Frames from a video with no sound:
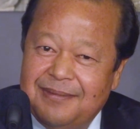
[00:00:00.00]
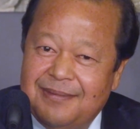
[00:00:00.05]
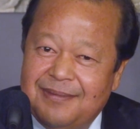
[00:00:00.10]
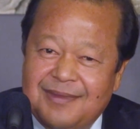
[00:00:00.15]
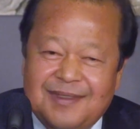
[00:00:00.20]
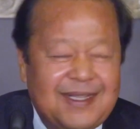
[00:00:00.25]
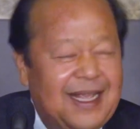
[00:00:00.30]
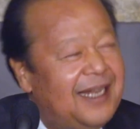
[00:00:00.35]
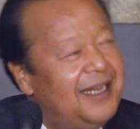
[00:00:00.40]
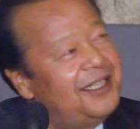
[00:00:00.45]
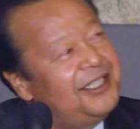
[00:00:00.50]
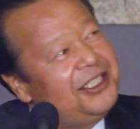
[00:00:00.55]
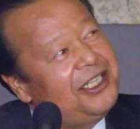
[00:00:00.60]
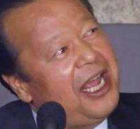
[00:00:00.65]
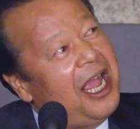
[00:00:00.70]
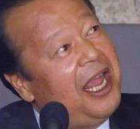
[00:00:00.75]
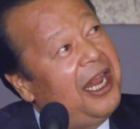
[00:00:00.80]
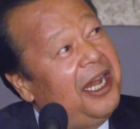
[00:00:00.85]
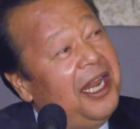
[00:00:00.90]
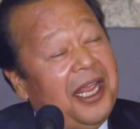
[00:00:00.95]
sun is
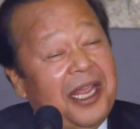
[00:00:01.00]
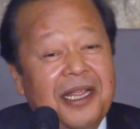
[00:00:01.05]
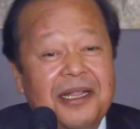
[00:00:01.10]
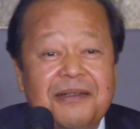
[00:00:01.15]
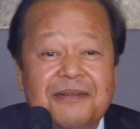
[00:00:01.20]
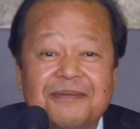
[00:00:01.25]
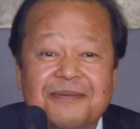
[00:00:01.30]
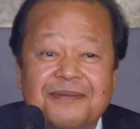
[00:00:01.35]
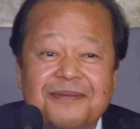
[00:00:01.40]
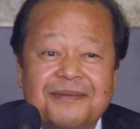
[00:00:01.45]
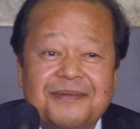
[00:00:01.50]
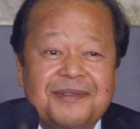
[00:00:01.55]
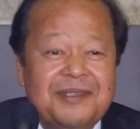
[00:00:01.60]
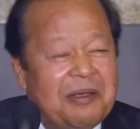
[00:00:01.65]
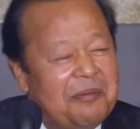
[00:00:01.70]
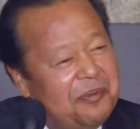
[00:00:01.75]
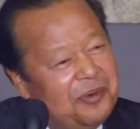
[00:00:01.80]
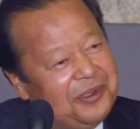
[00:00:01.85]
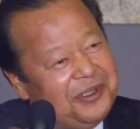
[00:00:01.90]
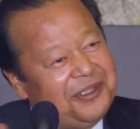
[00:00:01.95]
shining,
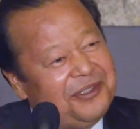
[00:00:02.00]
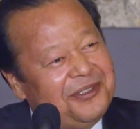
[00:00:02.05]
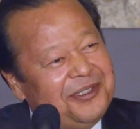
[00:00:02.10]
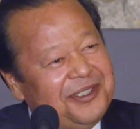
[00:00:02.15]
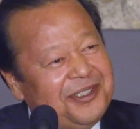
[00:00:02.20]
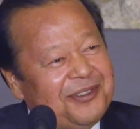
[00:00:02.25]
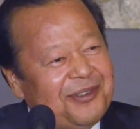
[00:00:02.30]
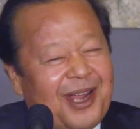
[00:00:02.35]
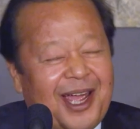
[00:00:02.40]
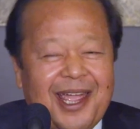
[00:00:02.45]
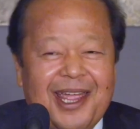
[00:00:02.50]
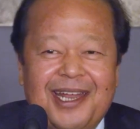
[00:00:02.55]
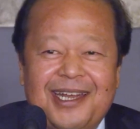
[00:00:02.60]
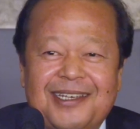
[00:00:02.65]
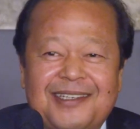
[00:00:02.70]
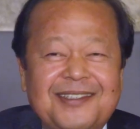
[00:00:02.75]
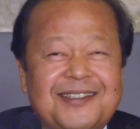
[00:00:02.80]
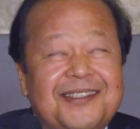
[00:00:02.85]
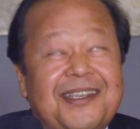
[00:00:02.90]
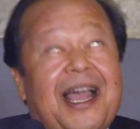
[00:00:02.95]
temperature is right,
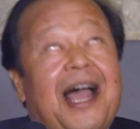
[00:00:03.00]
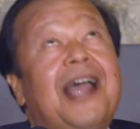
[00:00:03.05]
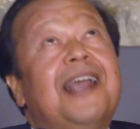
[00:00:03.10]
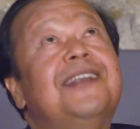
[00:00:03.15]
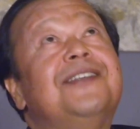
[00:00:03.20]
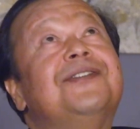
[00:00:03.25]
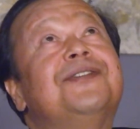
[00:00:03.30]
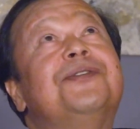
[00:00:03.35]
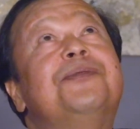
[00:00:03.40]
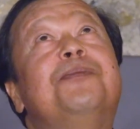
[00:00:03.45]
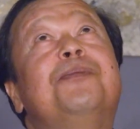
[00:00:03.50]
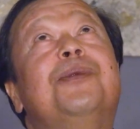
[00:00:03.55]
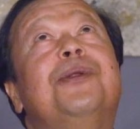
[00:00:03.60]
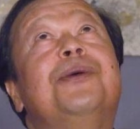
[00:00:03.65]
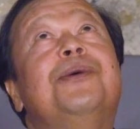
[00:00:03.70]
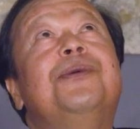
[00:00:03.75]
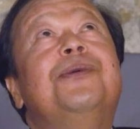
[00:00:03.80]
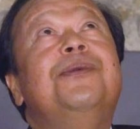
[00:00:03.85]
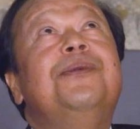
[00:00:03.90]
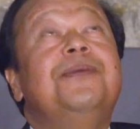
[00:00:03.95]
skies are
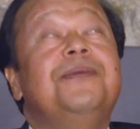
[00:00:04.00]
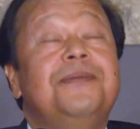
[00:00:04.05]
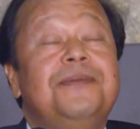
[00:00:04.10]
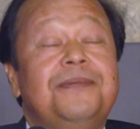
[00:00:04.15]
blue,